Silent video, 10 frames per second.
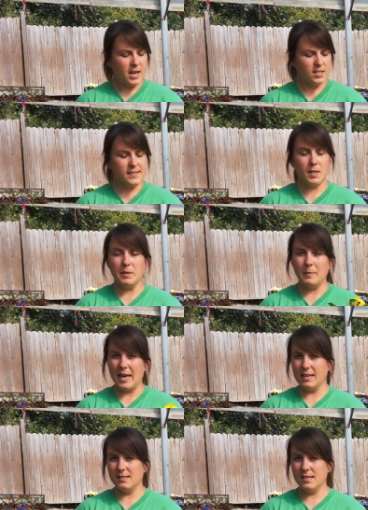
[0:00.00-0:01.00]
is going to be
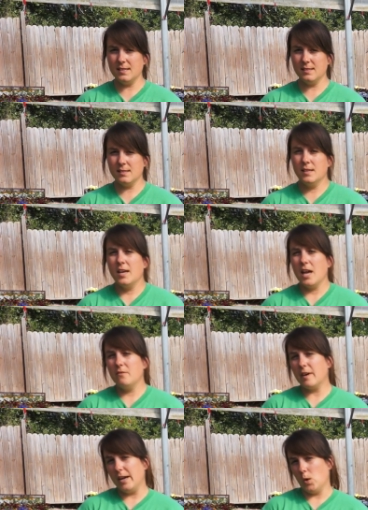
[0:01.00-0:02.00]
pansies
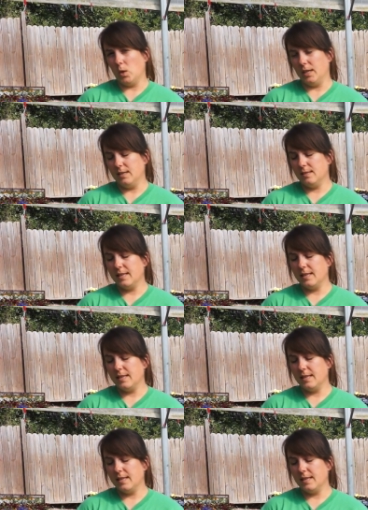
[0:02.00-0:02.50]
and violas.